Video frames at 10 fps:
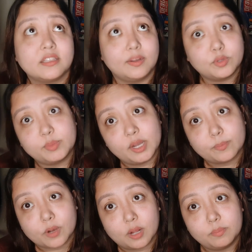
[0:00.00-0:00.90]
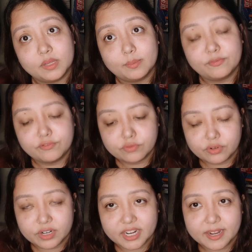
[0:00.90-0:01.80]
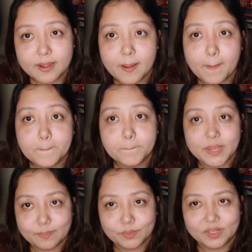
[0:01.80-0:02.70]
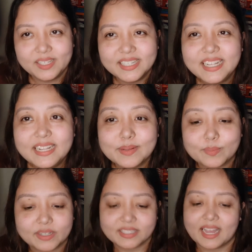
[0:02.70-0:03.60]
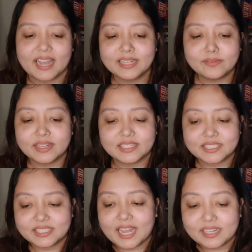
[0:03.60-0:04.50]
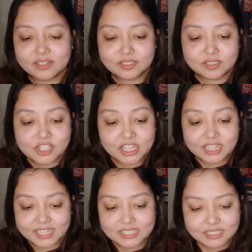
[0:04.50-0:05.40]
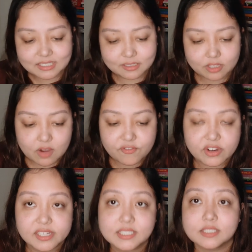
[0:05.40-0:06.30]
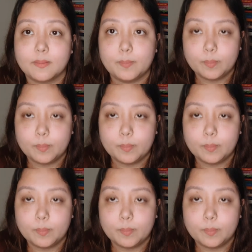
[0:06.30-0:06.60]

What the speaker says: that would be a problem for people. But yeah, anyway, let's head on to the list. The first